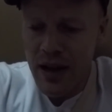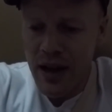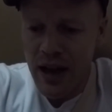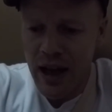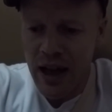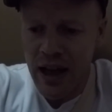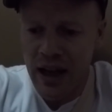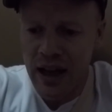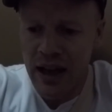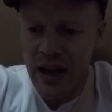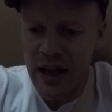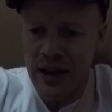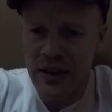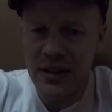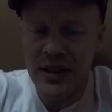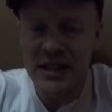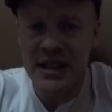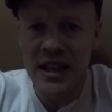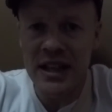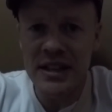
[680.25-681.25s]
And
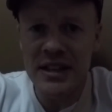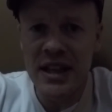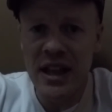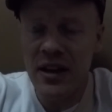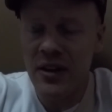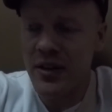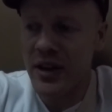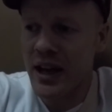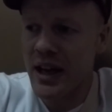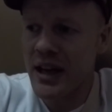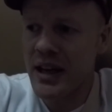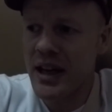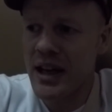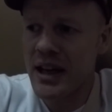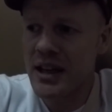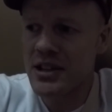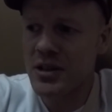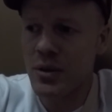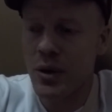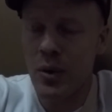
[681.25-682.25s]
I says, yeah, okay,
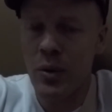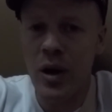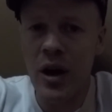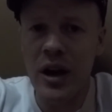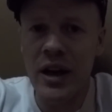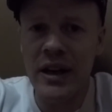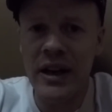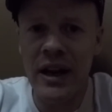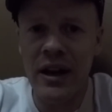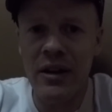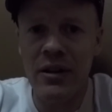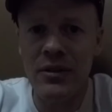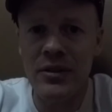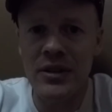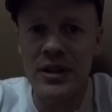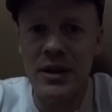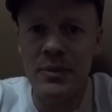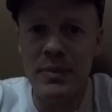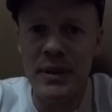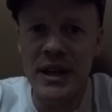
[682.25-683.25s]
yeah. So we're walking down
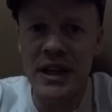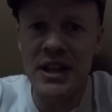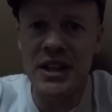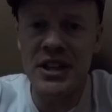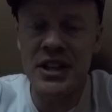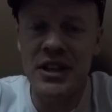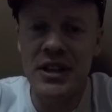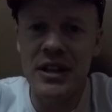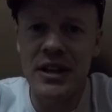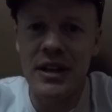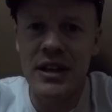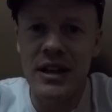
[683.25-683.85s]
to the beach.